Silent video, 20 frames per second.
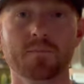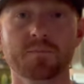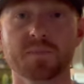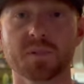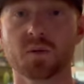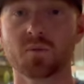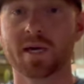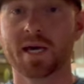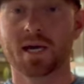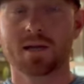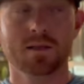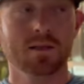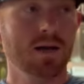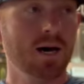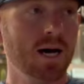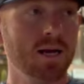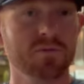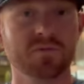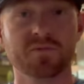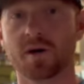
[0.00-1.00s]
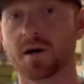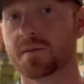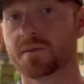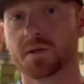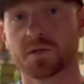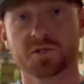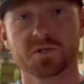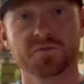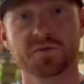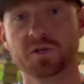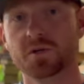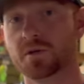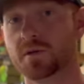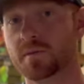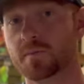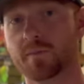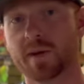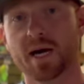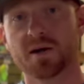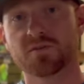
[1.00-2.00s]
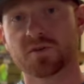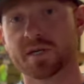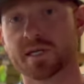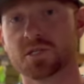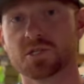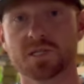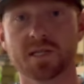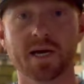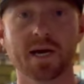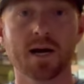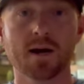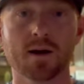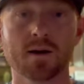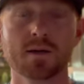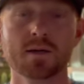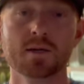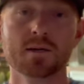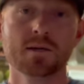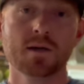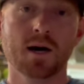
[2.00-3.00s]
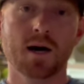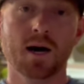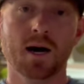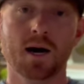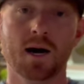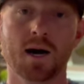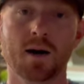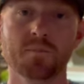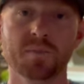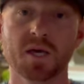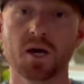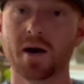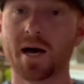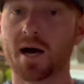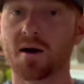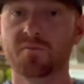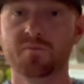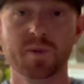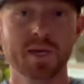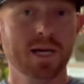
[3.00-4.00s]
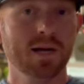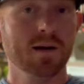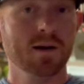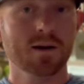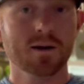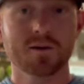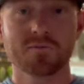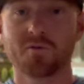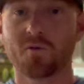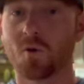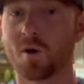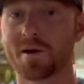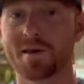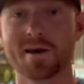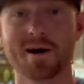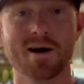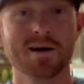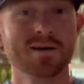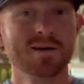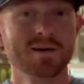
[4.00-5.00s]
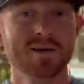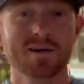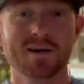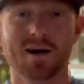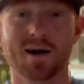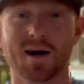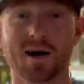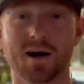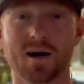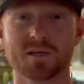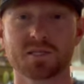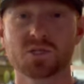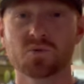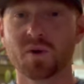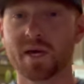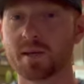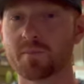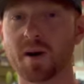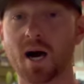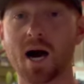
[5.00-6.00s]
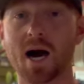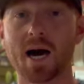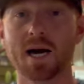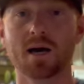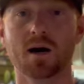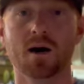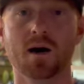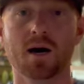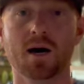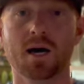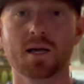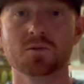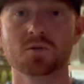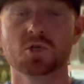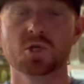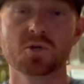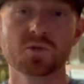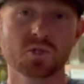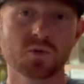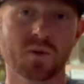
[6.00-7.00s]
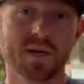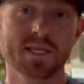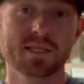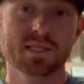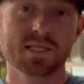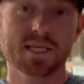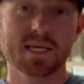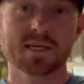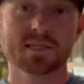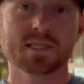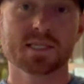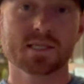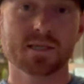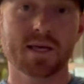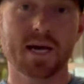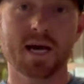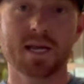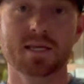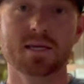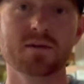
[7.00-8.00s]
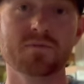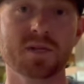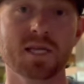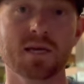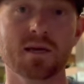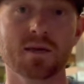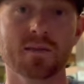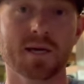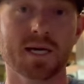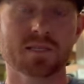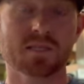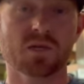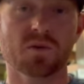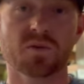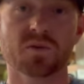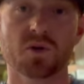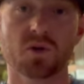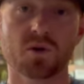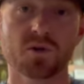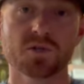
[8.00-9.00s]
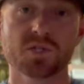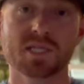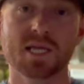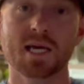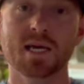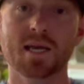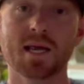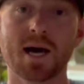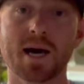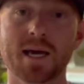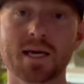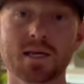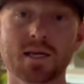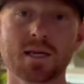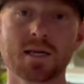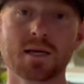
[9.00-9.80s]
We had a lot of fun. There's food and beverage there. They'll have beer for you. Swing by on June 26th that evening. That's a Thursday night.